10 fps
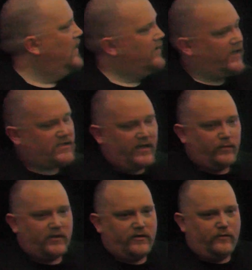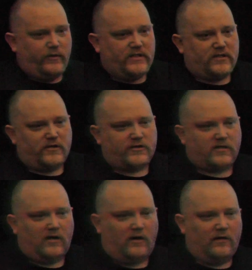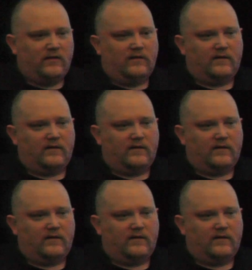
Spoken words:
able to do research on